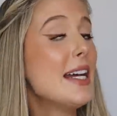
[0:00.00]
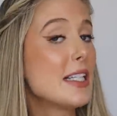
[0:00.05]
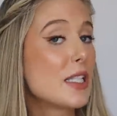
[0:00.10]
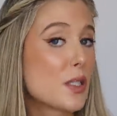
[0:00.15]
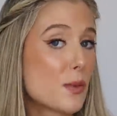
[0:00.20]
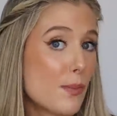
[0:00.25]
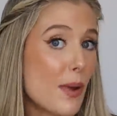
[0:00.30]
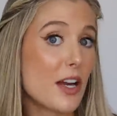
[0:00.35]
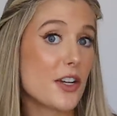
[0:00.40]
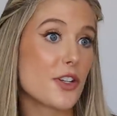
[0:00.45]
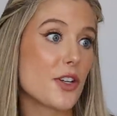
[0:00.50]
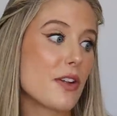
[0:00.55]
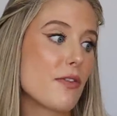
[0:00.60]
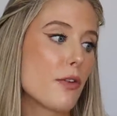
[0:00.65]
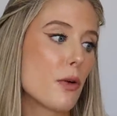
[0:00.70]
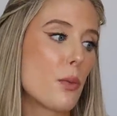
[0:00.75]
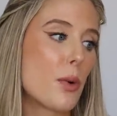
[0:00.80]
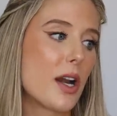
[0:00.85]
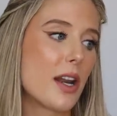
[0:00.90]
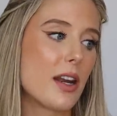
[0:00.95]
especially
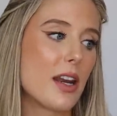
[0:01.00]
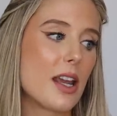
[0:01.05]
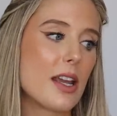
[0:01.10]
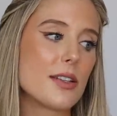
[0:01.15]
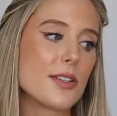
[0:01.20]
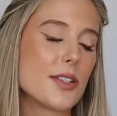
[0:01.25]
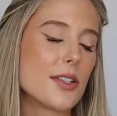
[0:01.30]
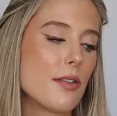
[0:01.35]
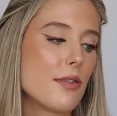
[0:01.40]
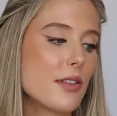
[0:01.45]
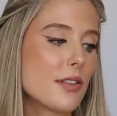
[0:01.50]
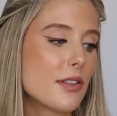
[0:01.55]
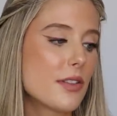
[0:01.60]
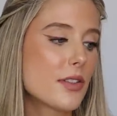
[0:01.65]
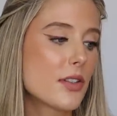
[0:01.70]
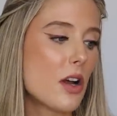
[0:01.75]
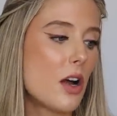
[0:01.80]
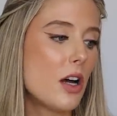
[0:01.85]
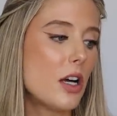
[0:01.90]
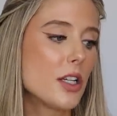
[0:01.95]
for what it is. So this is
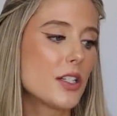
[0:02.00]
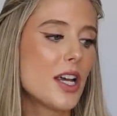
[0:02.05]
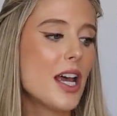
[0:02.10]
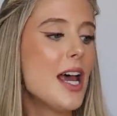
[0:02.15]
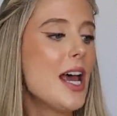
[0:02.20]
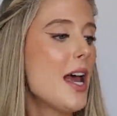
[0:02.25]
called